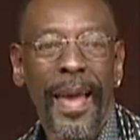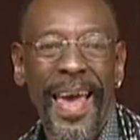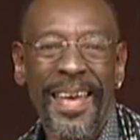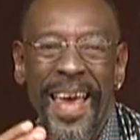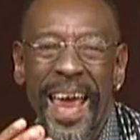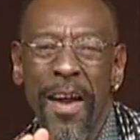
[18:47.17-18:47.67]

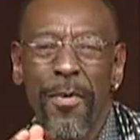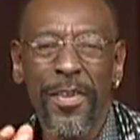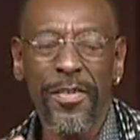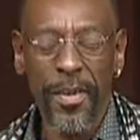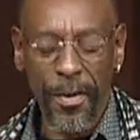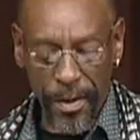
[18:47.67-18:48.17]
an
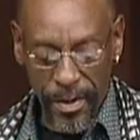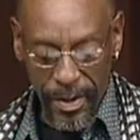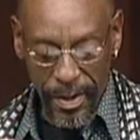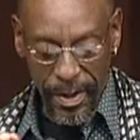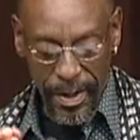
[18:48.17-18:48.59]
Arizona